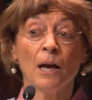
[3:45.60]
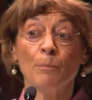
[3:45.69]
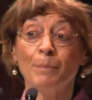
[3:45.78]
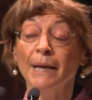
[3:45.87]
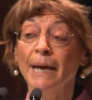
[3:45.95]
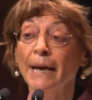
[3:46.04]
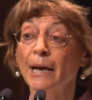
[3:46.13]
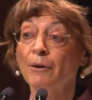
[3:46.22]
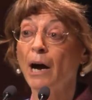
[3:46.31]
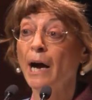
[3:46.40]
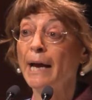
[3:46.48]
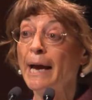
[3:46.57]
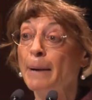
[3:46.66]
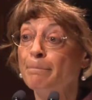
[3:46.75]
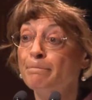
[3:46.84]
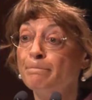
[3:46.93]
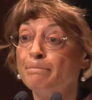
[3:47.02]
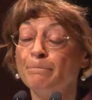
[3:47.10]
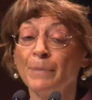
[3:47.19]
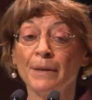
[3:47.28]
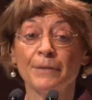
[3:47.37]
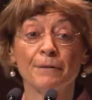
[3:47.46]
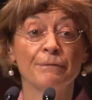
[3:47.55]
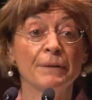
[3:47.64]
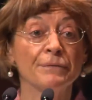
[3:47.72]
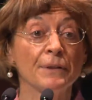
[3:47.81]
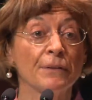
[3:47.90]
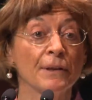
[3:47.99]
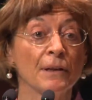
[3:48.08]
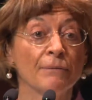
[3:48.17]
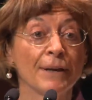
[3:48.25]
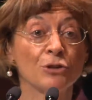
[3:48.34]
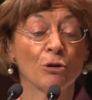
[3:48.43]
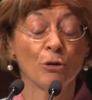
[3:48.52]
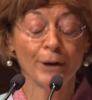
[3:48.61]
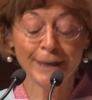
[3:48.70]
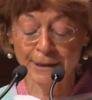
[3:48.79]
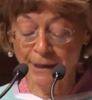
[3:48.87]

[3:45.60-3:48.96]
But here I am, the 5th Victorian